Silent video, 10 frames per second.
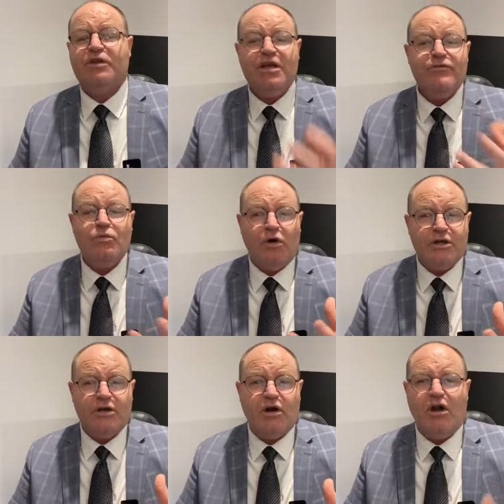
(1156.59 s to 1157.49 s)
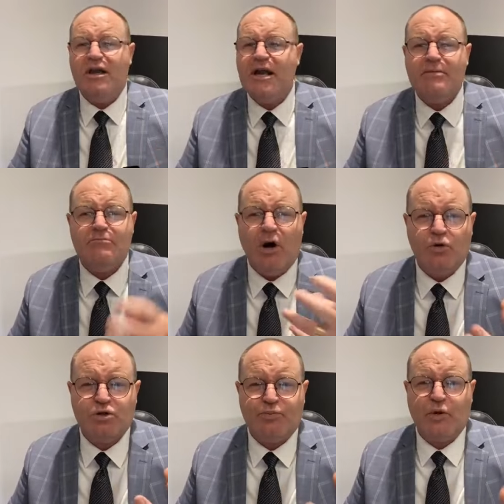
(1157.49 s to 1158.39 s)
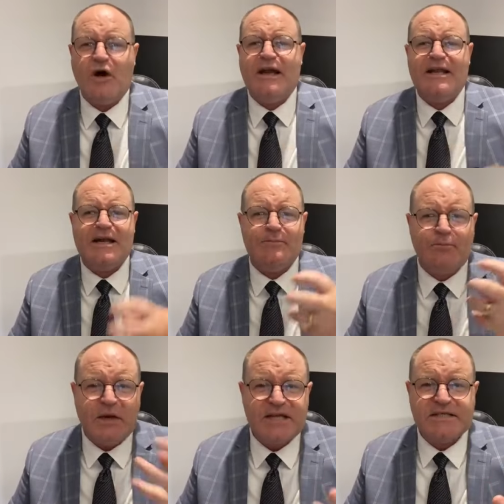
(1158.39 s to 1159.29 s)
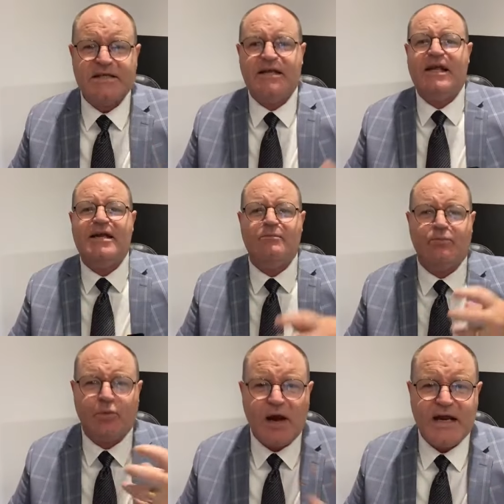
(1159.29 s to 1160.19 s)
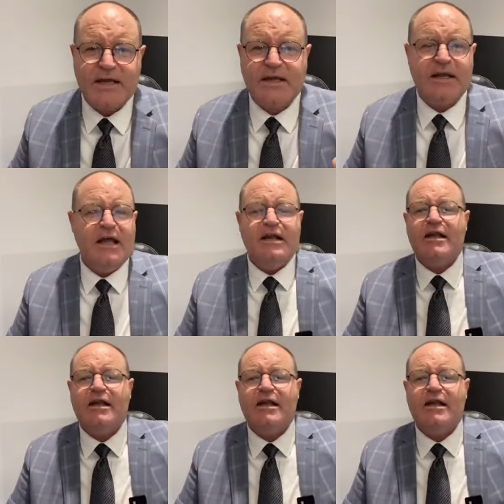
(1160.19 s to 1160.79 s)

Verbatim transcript: Give him what you got. Let him multiply it. Let him bless it. Let him break it.